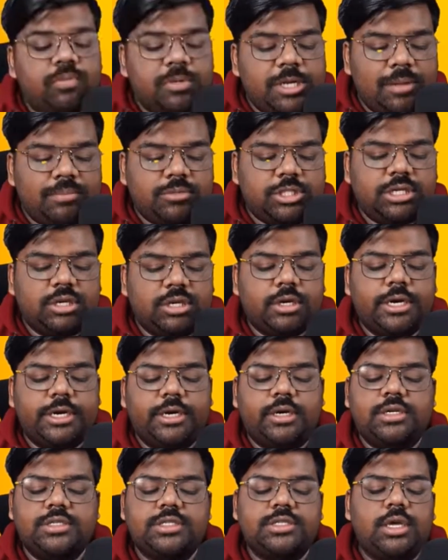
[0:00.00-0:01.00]
name
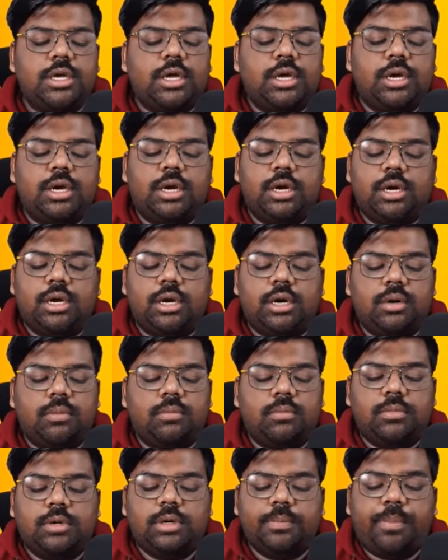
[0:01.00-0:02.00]
generators,
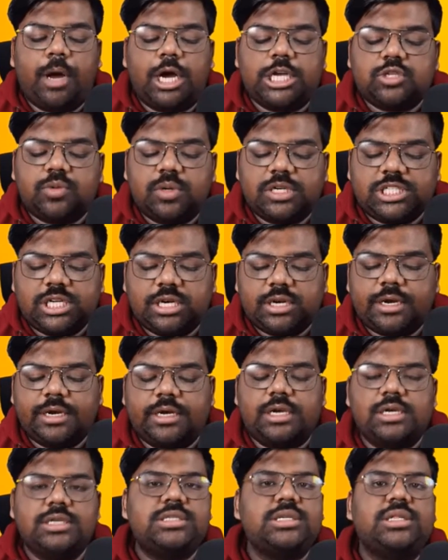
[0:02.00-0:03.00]
password
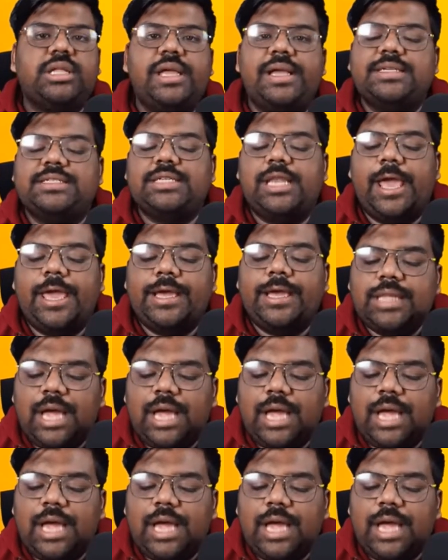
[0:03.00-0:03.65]
generators, things like